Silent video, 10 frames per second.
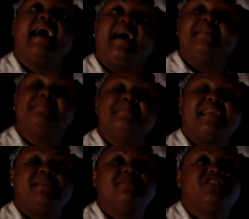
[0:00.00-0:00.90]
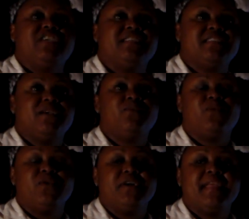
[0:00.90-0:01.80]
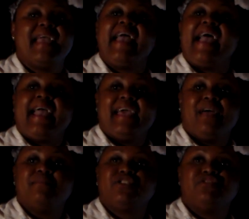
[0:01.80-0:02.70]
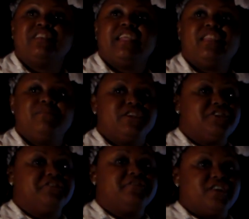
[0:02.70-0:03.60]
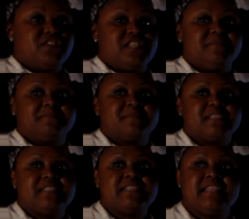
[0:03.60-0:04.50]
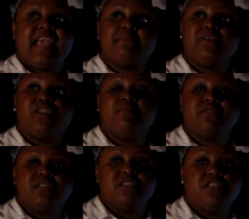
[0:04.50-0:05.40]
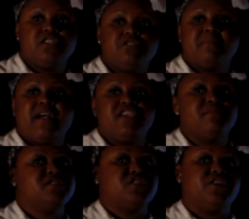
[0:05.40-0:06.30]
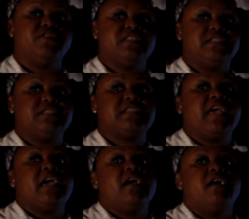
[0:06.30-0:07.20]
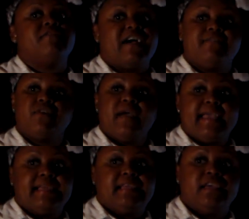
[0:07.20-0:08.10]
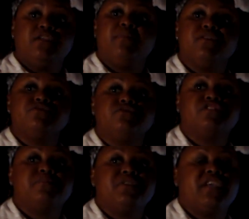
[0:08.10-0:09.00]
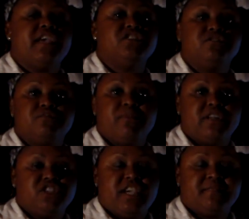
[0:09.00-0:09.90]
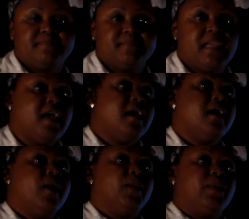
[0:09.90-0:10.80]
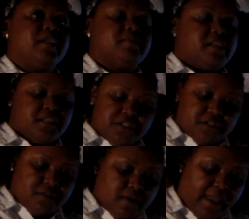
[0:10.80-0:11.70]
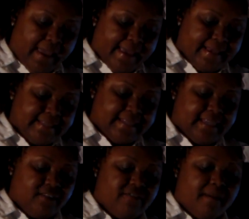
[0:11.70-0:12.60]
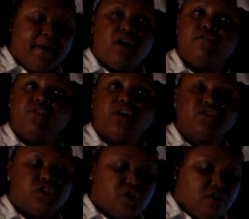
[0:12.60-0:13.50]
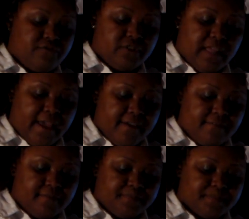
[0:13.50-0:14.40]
Hi, my name is Shantae Ward, and I'm a student at Liberty University. Today I'm going to present to you my Human Services 508 Interpersonal Communications Project. What I'm going to do is identify my overarching goal for life